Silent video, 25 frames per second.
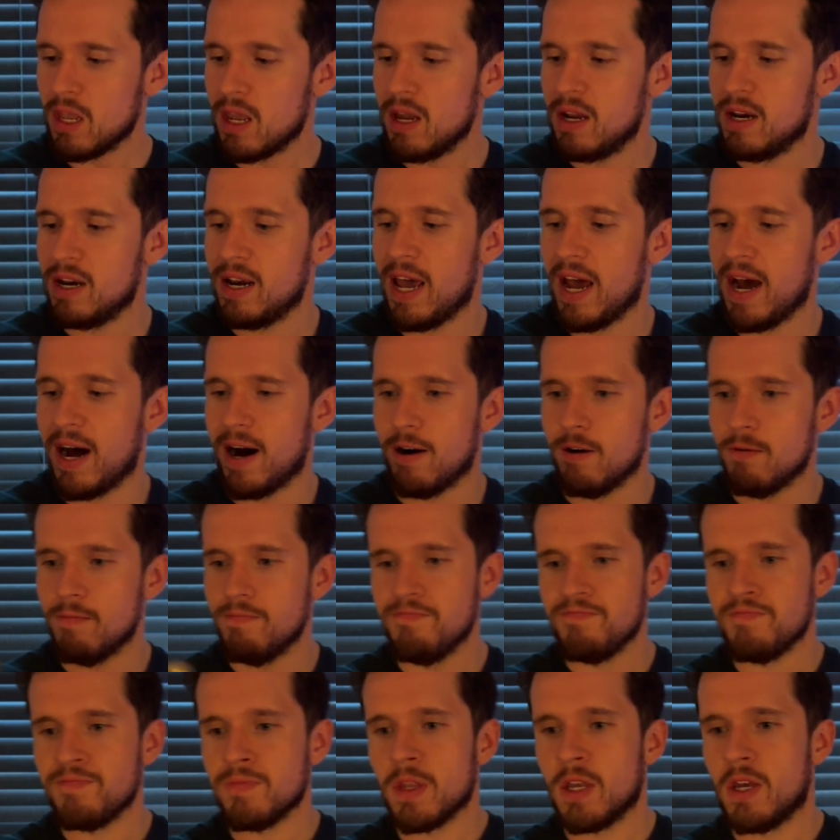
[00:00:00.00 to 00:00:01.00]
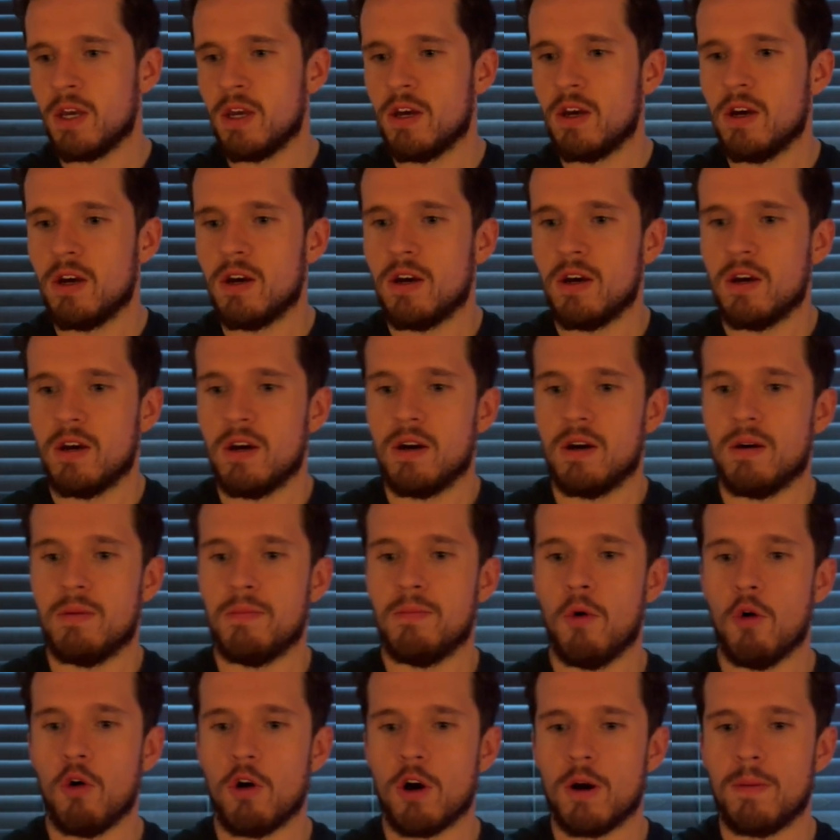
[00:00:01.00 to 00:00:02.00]
Now,
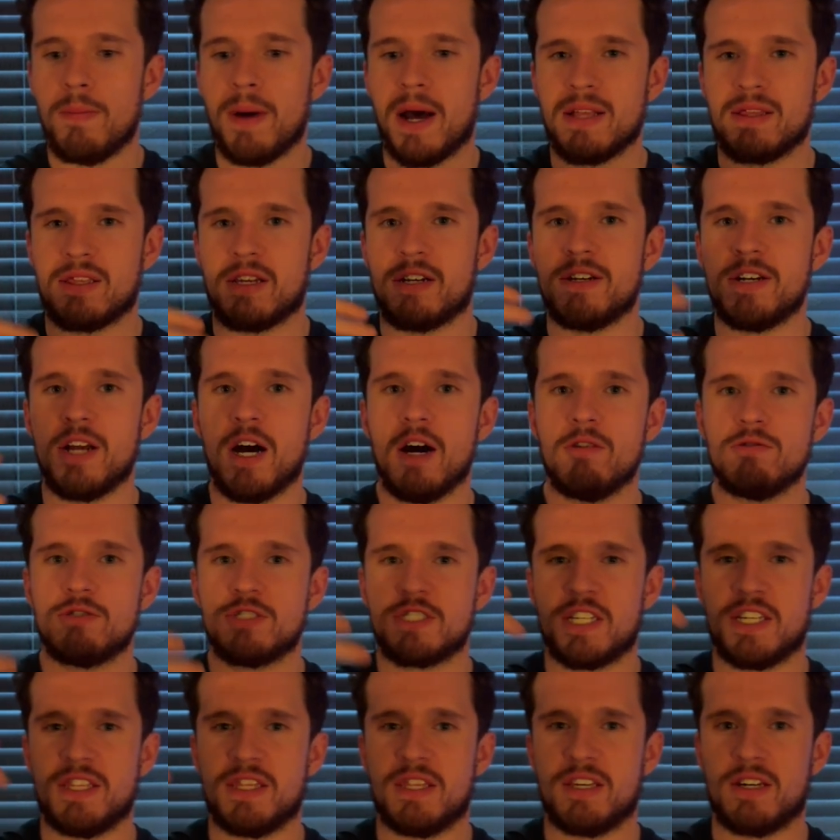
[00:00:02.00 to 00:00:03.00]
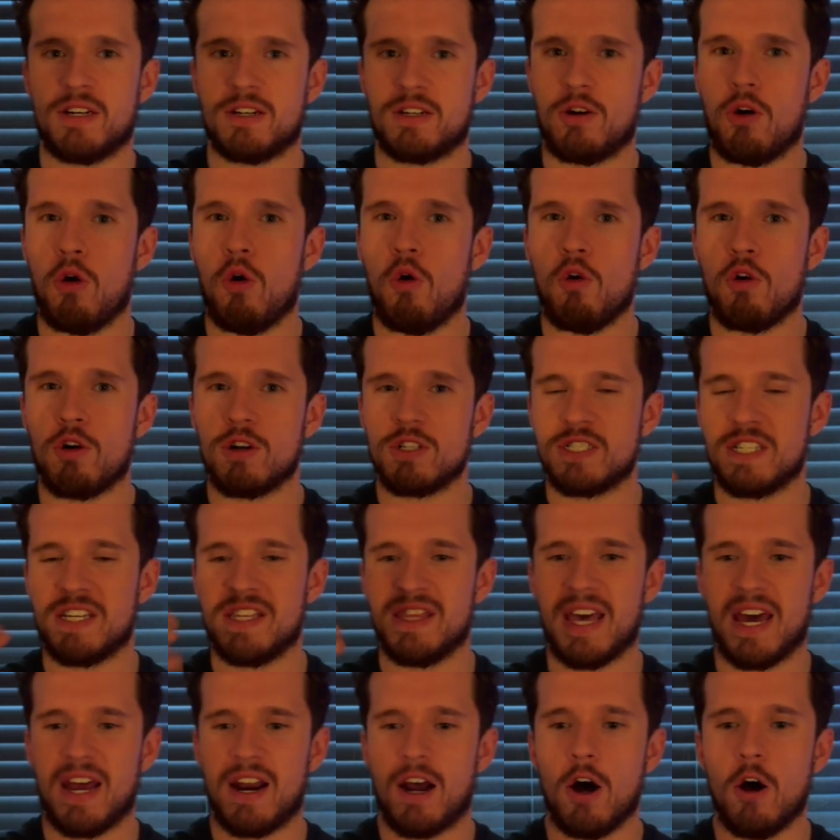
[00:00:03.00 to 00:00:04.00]
more about the notes and the chords in
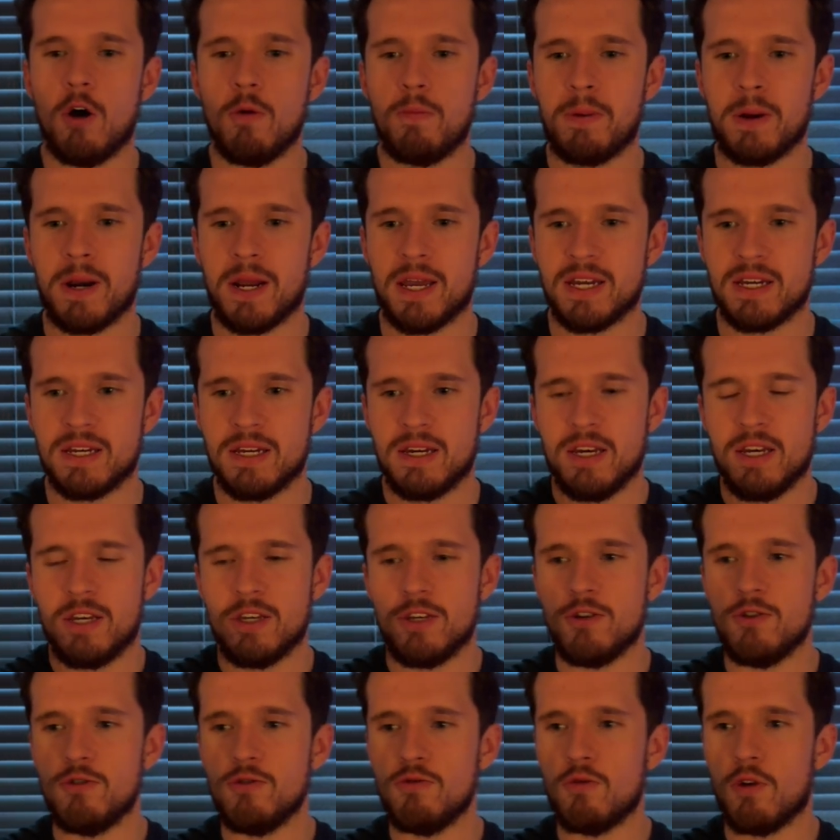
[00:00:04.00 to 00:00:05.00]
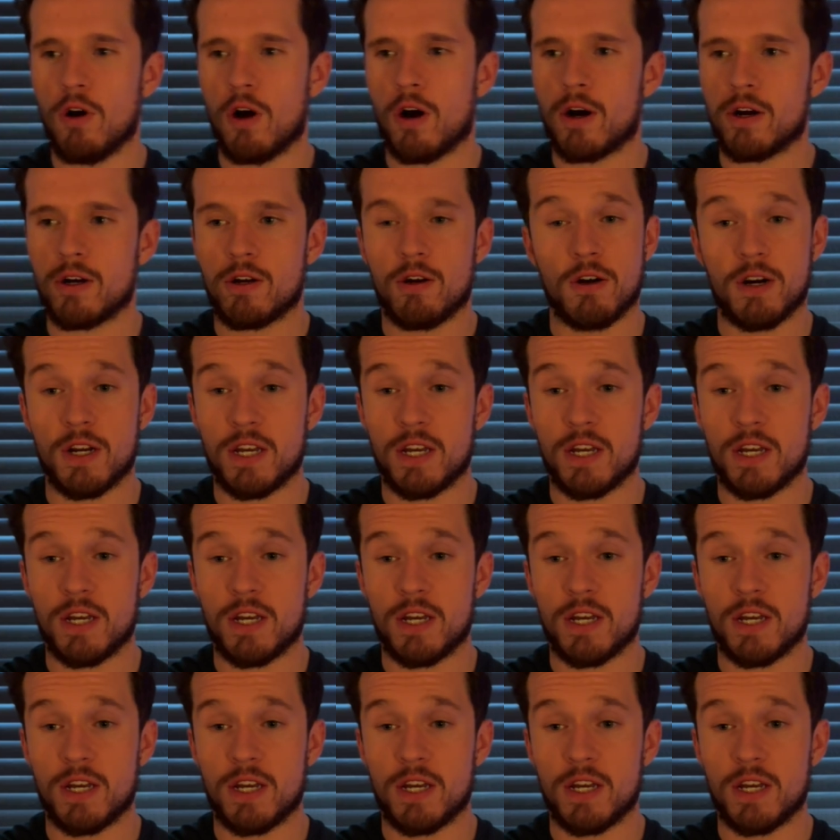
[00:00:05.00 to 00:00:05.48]
that opening, you are going to